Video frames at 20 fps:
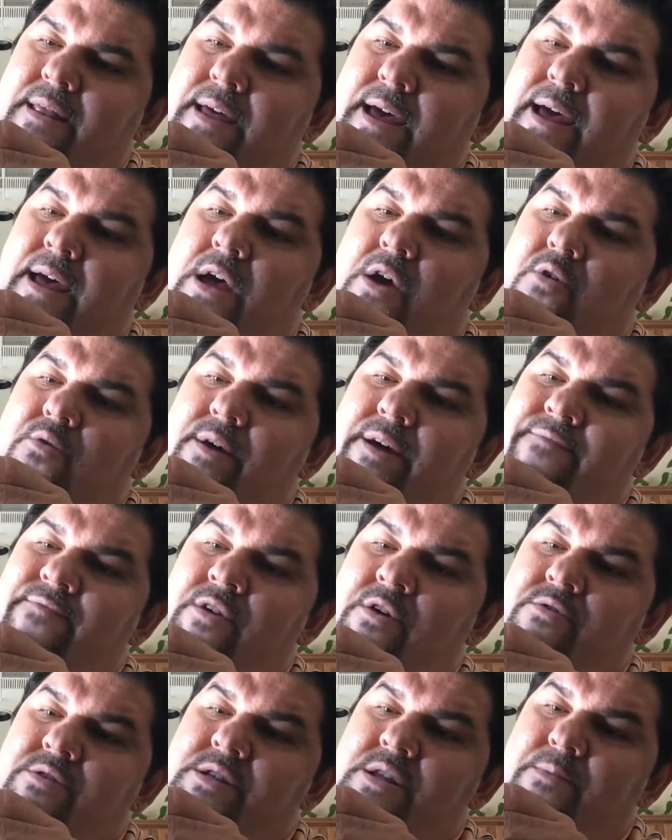of that. What I've
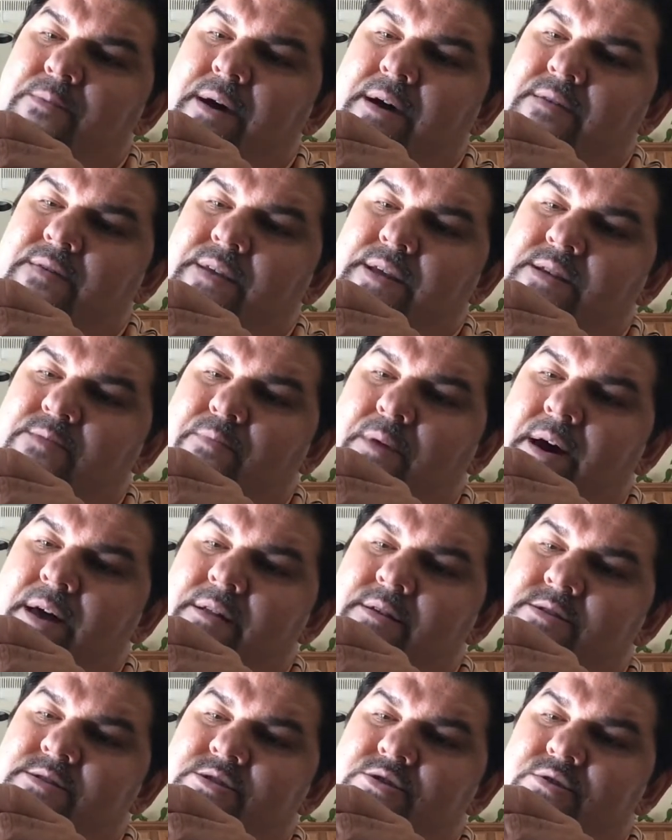noticed about these
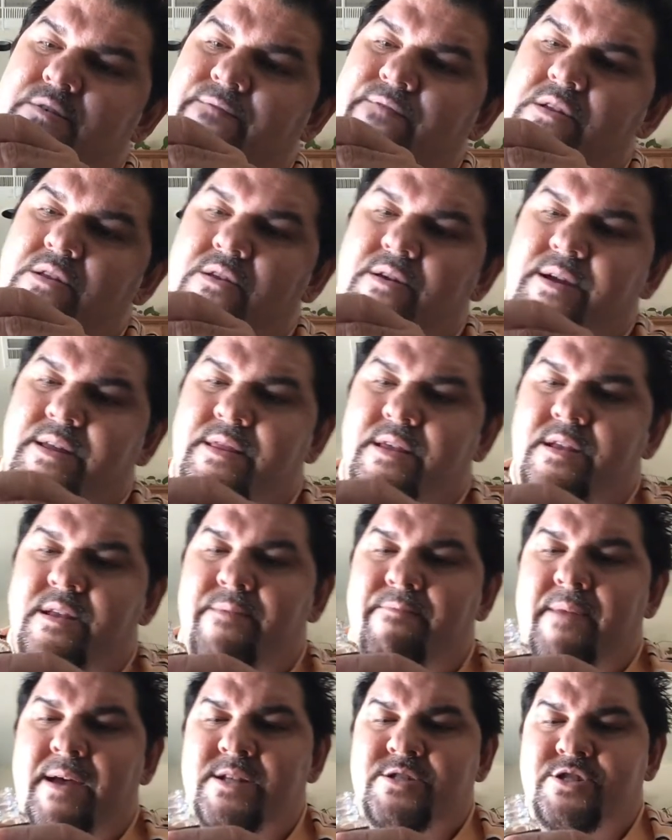bottles, too, if you look at the
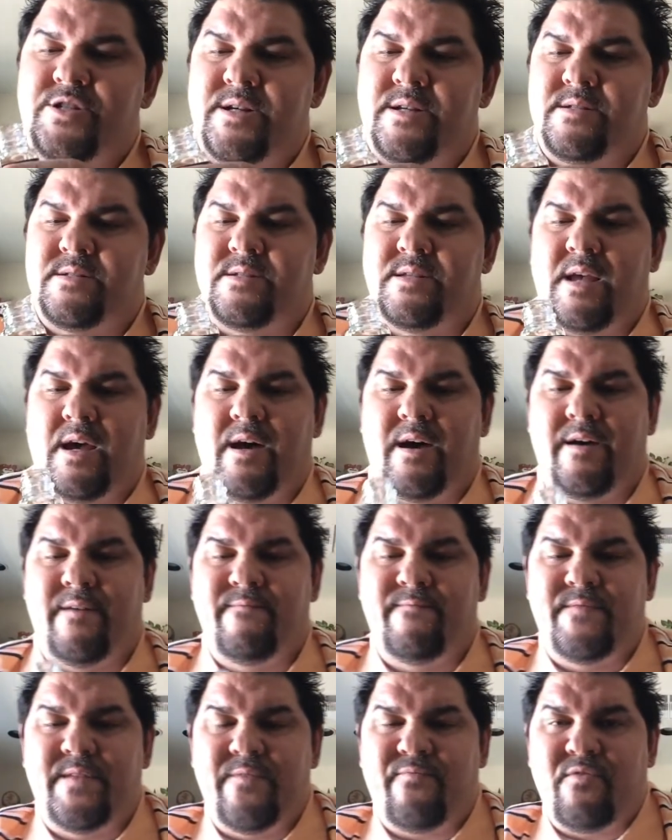dimensions
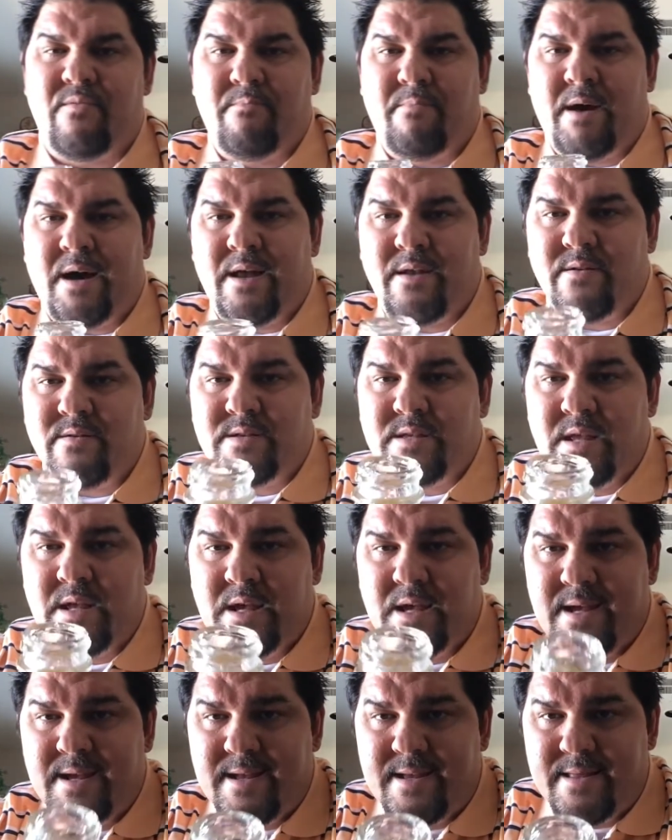of different bottles,
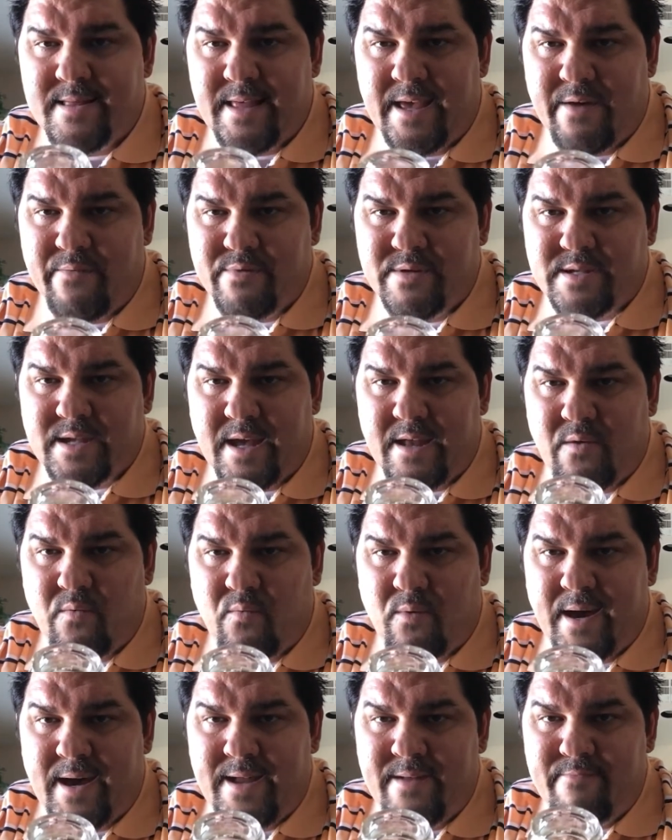that one's got a
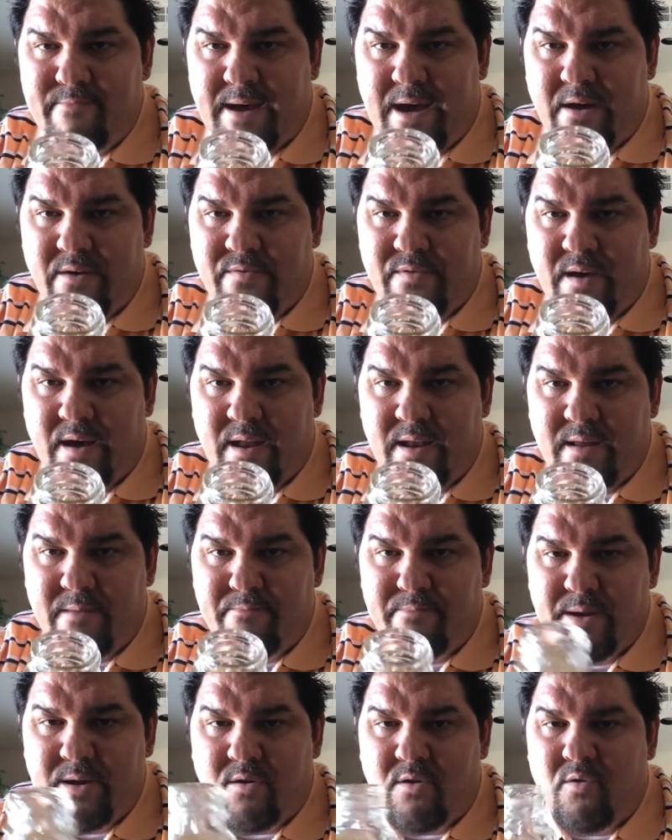wide mouth on
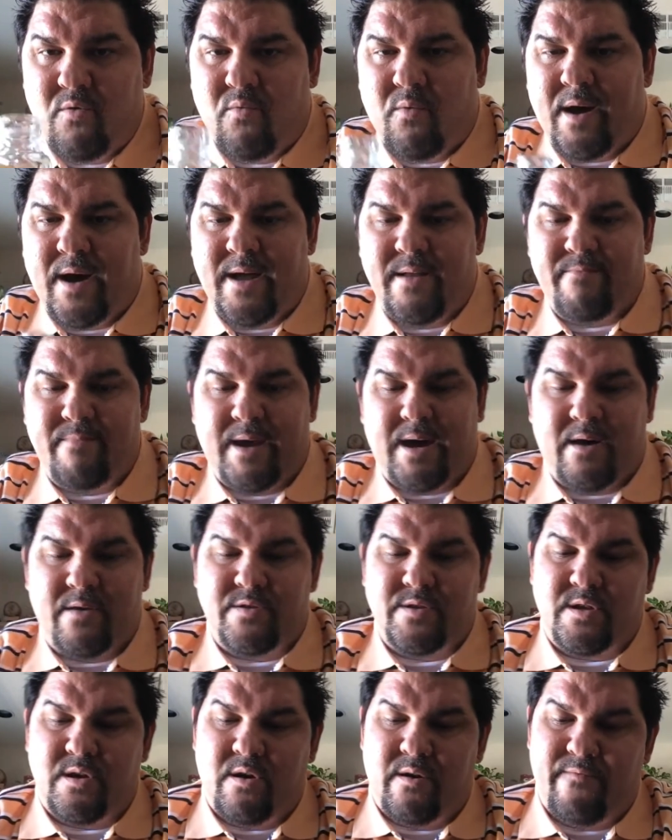it. Big old wide
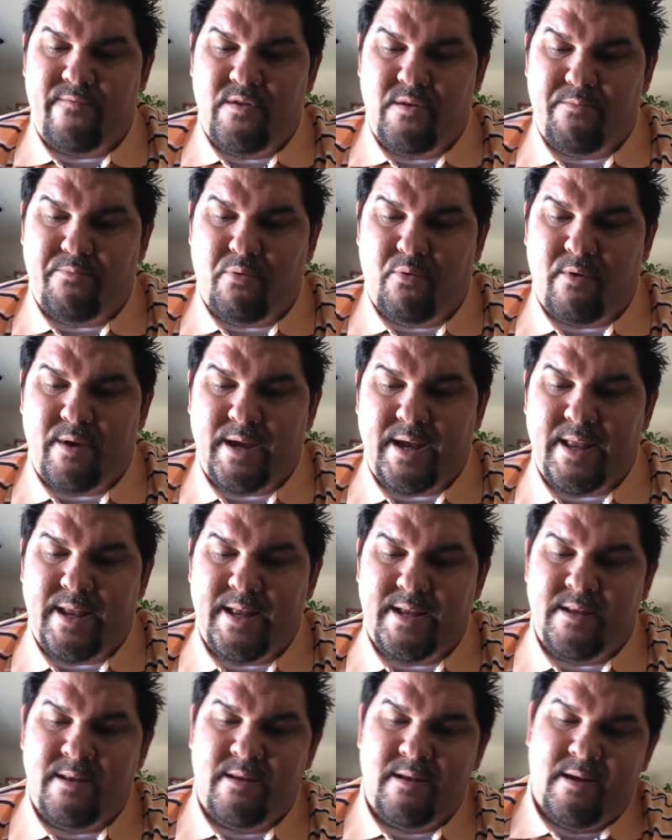mouth. So if you're pouring it
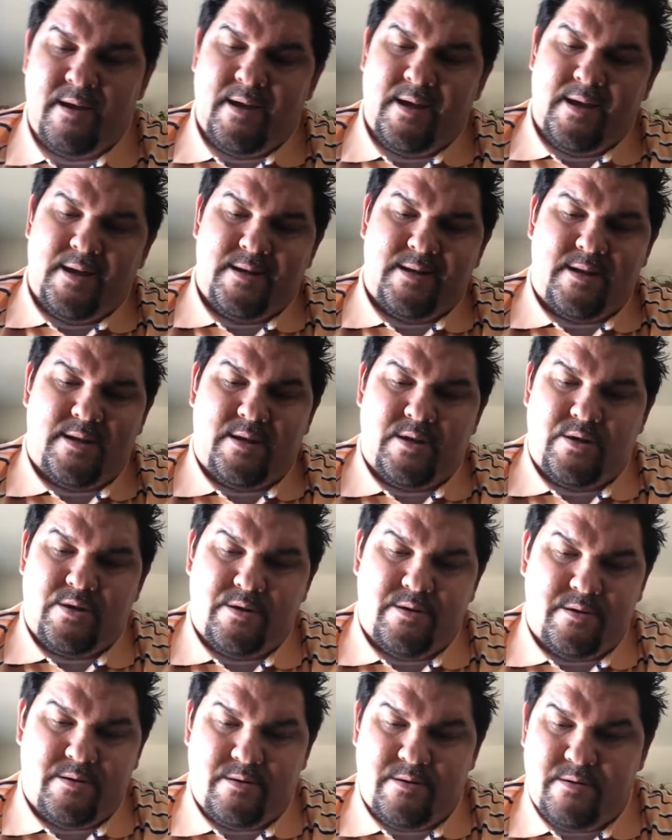in
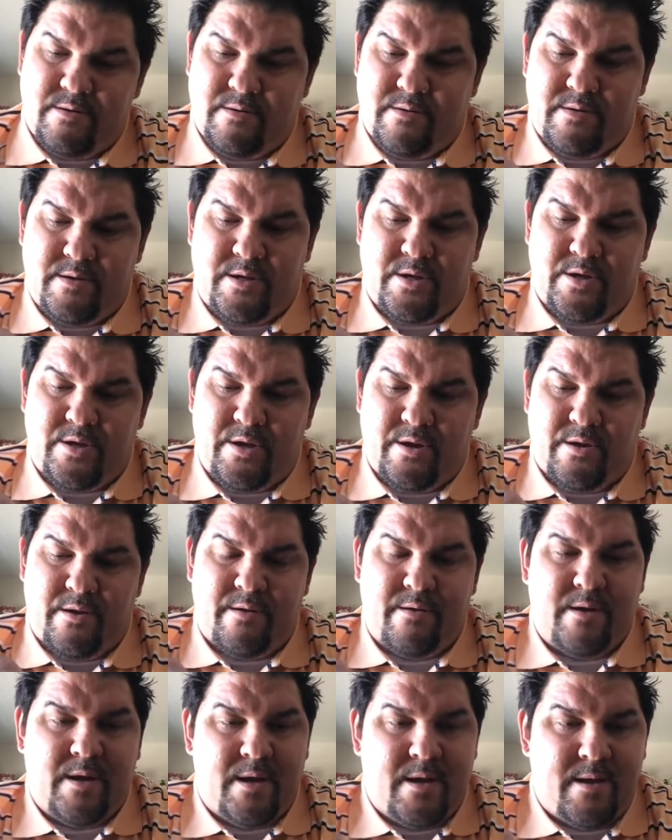to, to
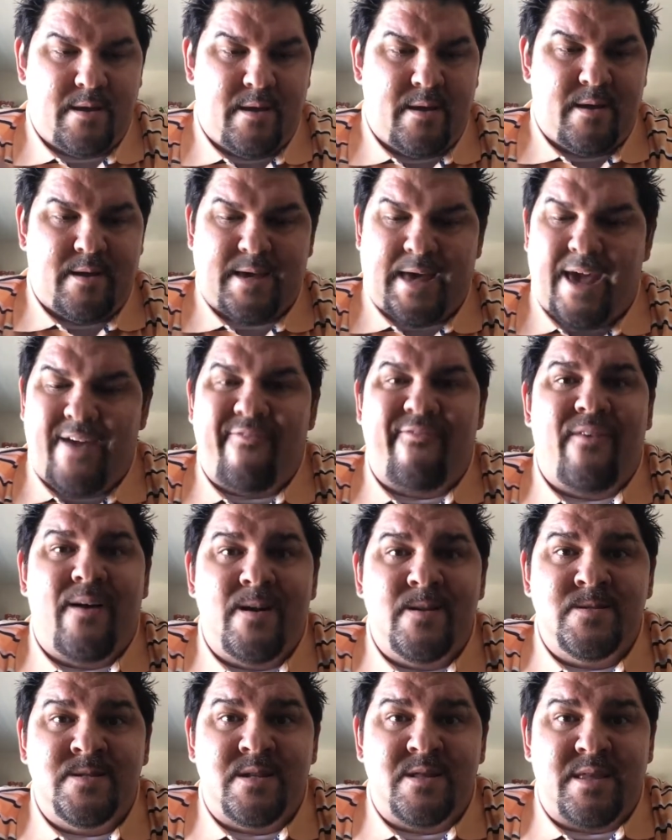your
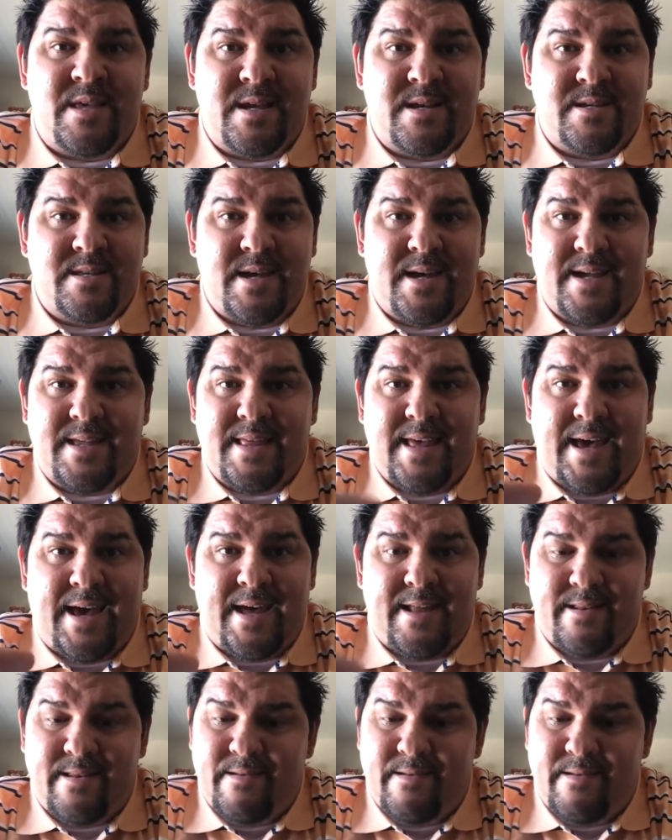Kayfuns and things like that,